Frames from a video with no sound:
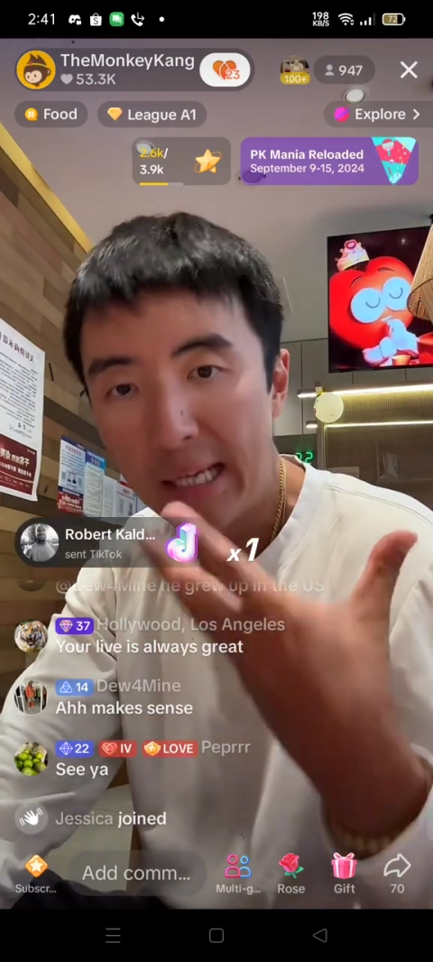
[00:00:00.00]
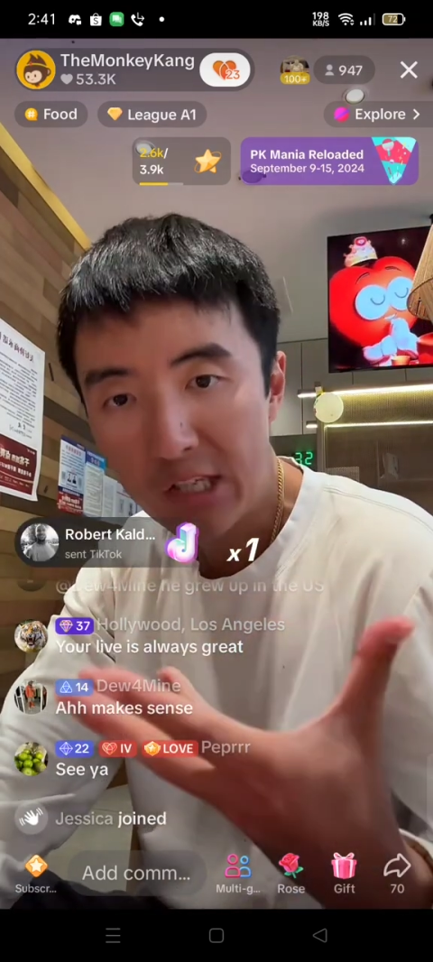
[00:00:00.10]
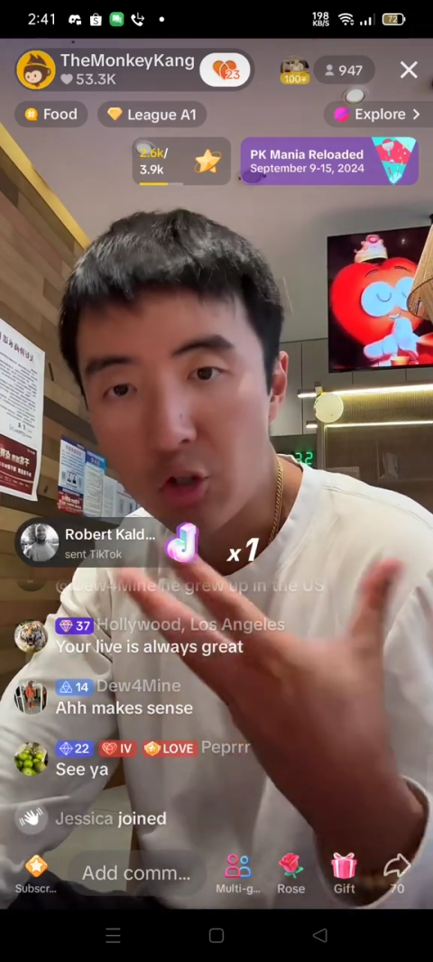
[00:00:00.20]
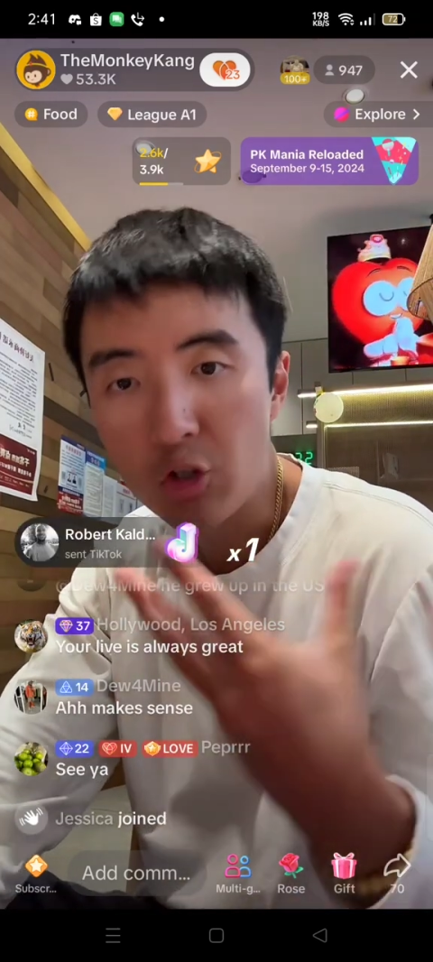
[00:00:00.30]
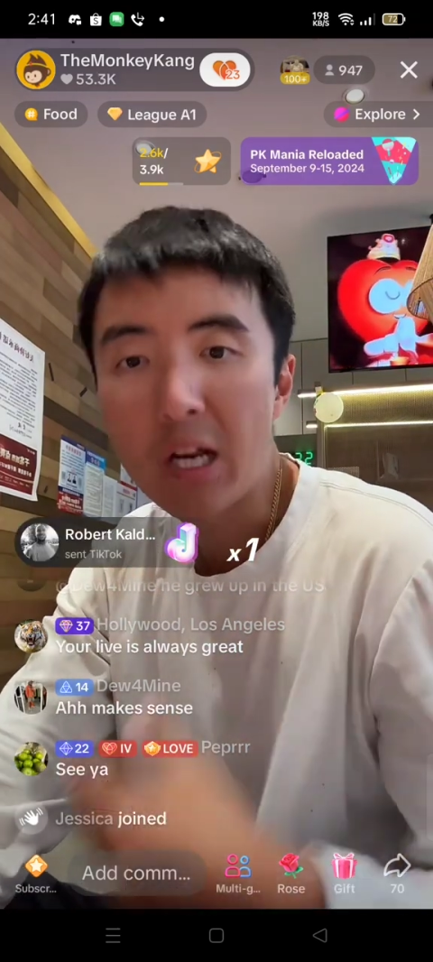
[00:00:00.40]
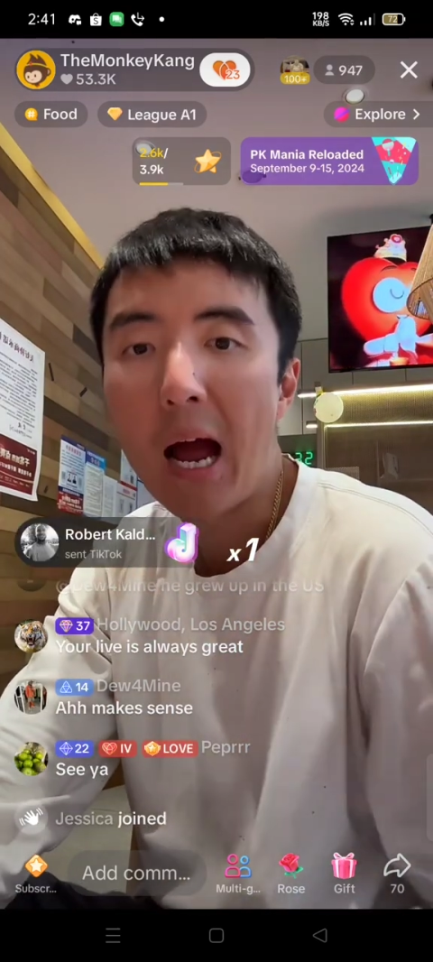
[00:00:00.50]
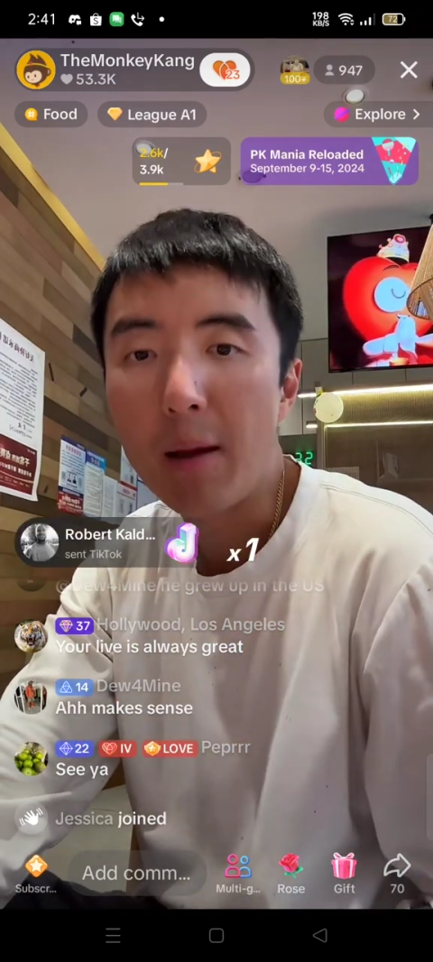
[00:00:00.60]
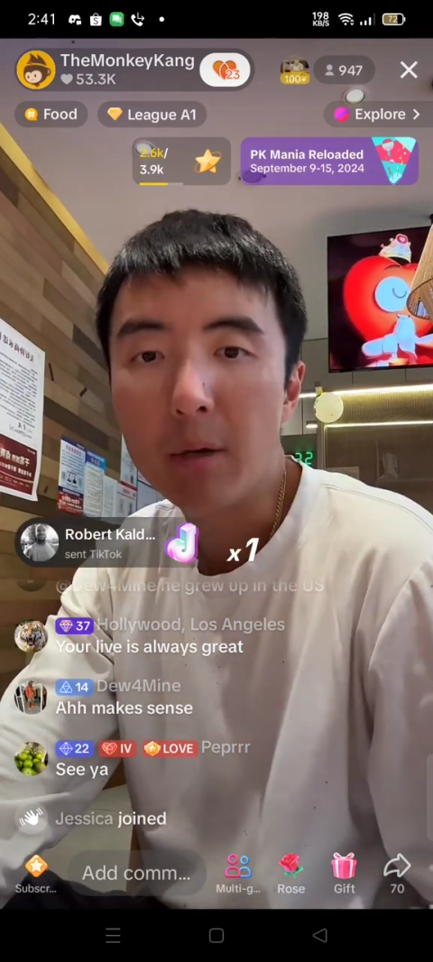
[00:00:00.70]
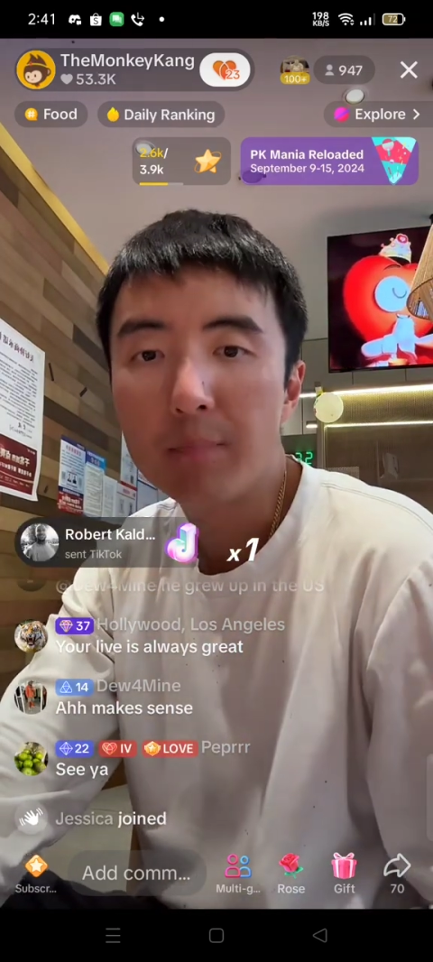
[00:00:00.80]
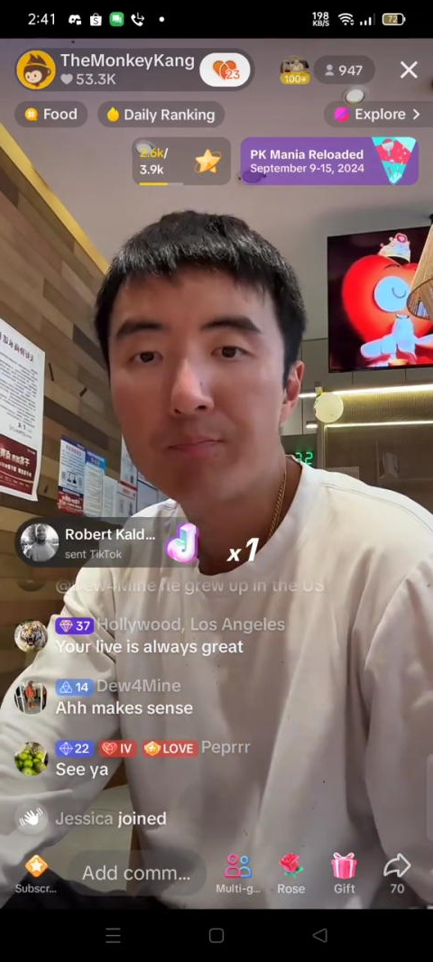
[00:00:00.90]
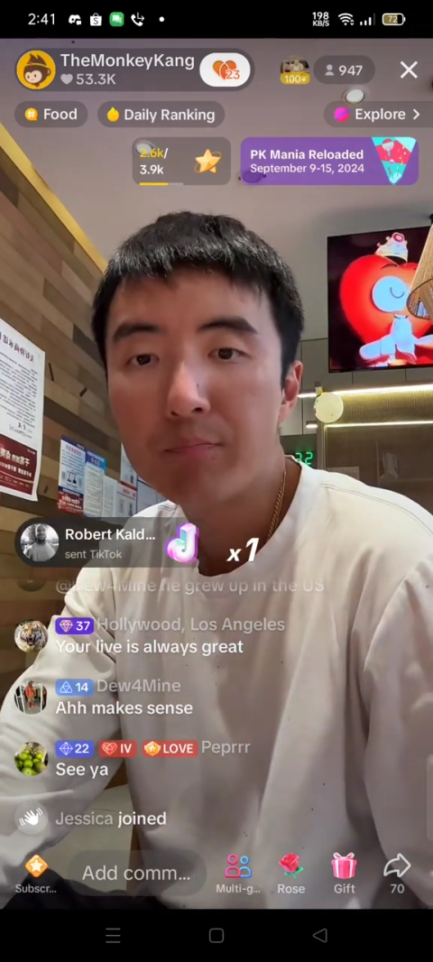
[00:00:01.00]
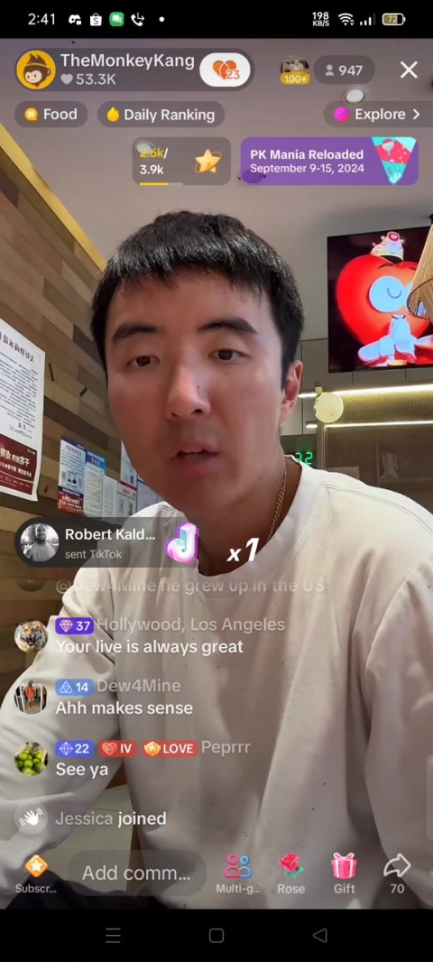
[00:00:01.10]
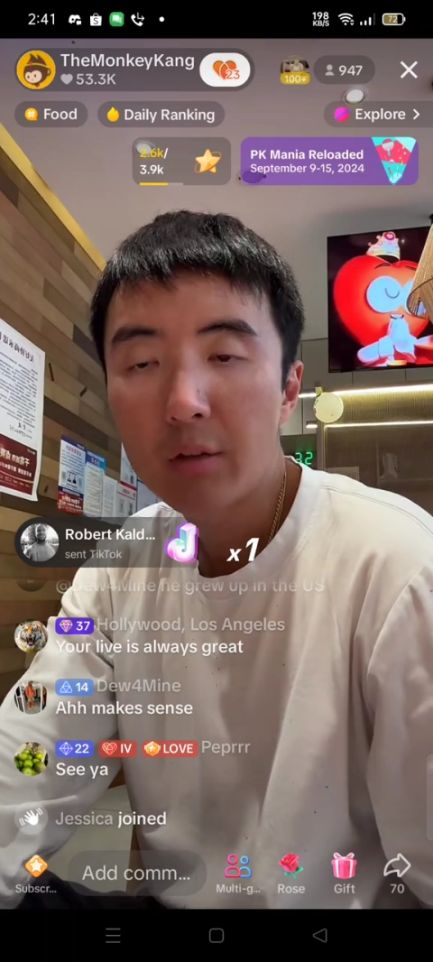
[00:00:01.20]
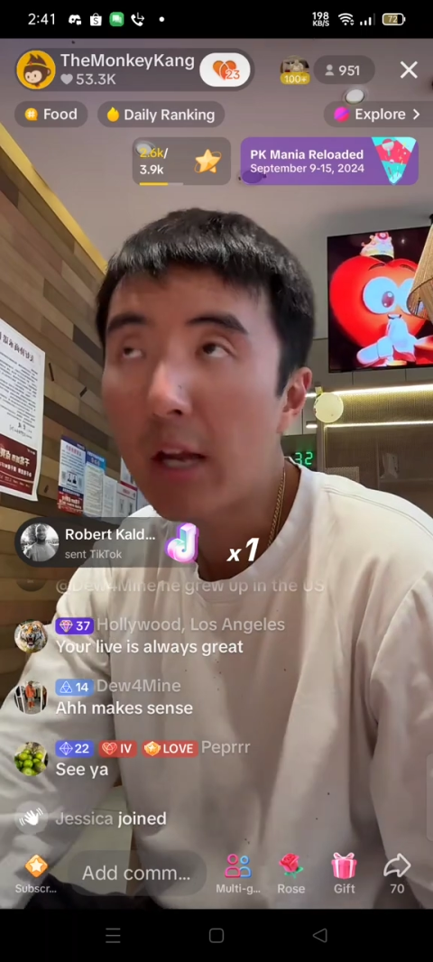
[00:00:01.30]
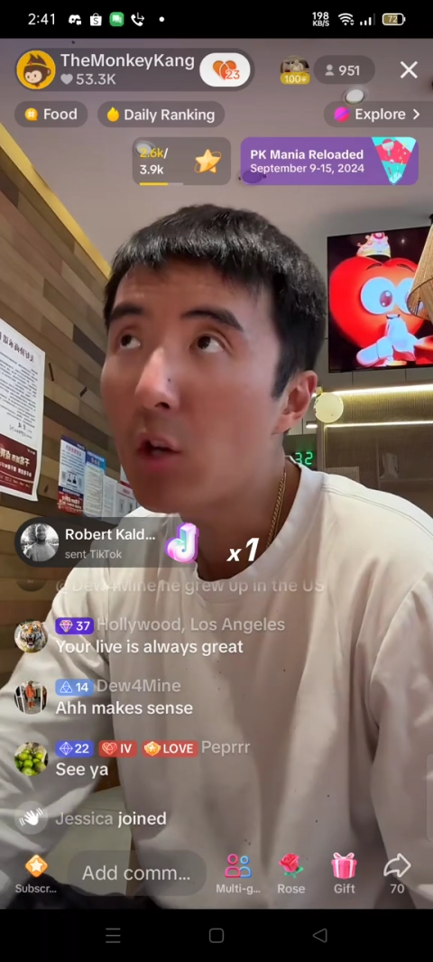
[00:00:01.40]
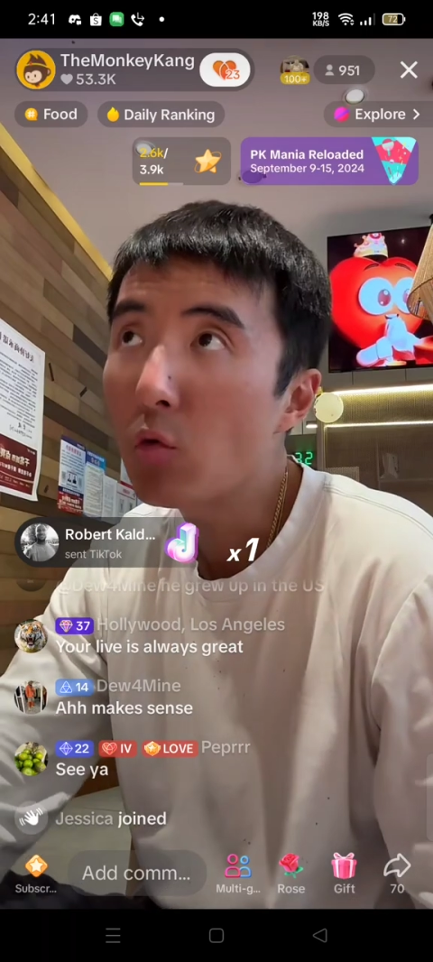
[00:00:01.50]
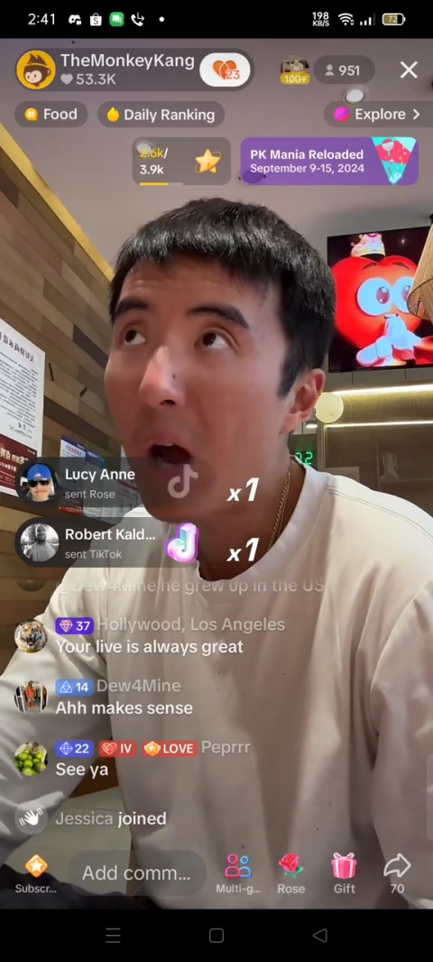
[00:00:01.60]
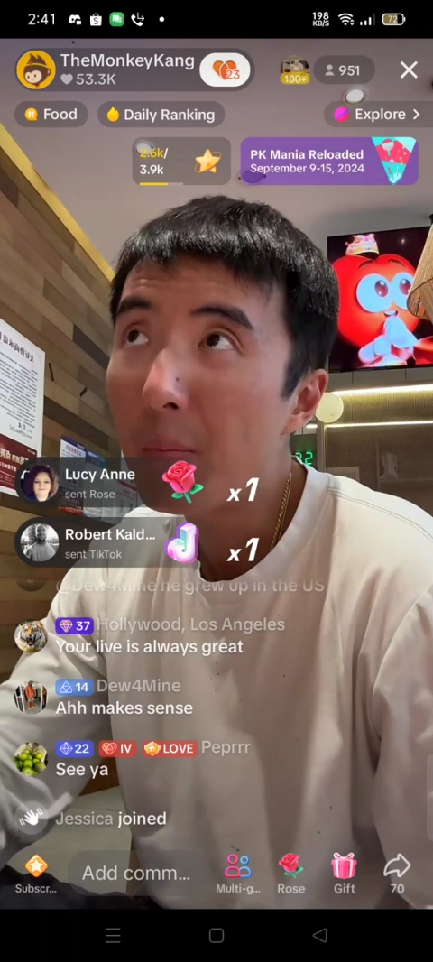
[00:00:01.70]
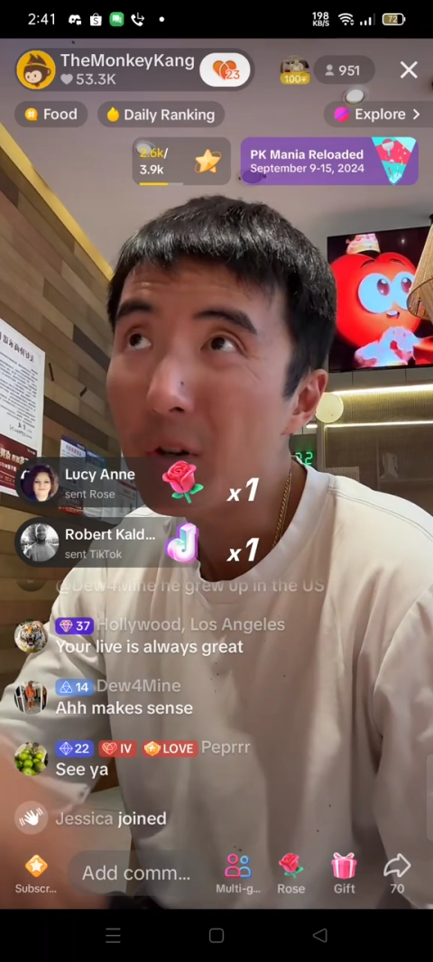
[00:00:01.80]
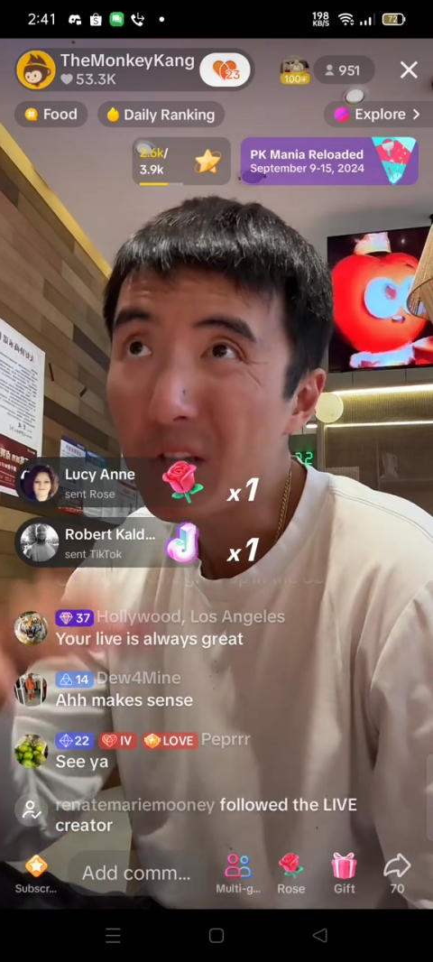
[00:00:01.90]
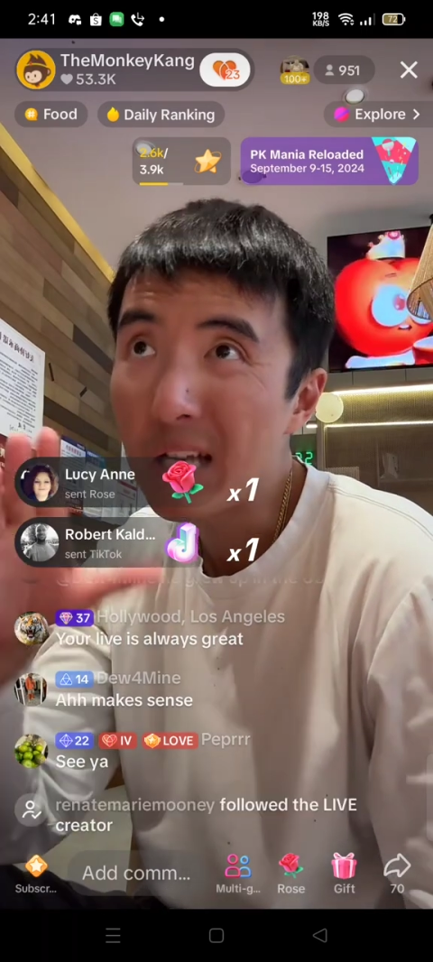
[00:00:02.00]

Eastern time. Thank you, Robert.